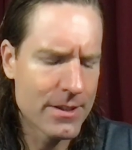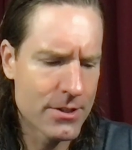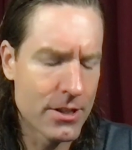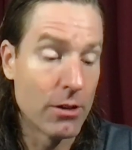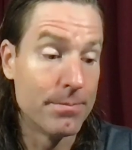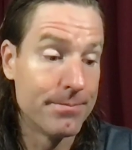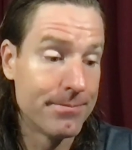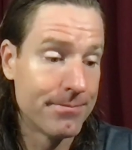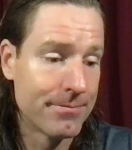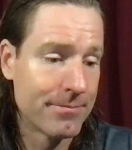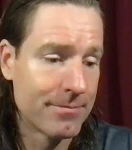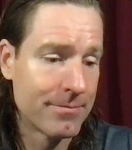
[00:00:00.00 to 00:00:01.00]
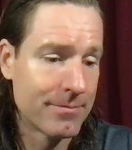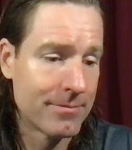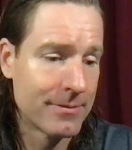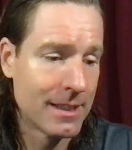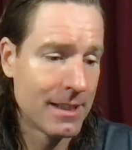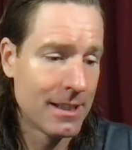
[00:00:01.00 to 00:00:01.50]
so
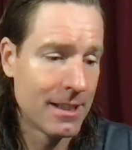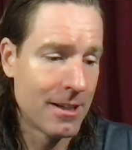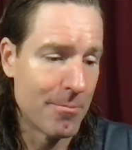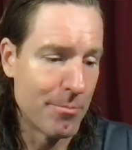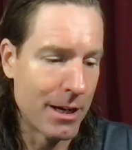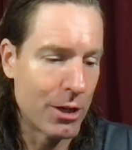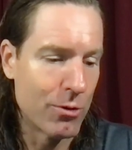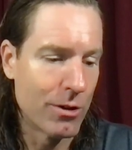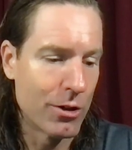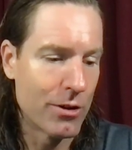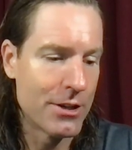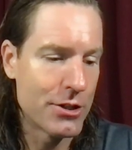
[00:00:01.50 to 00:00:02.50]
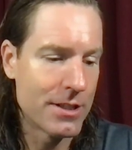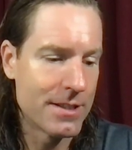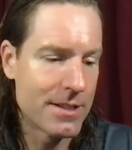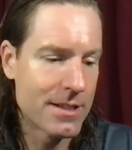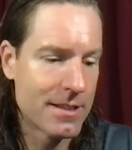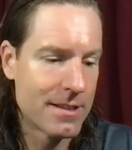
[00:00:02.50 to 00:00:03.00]

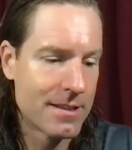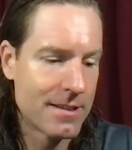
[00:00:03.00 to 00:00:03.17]
microaggressions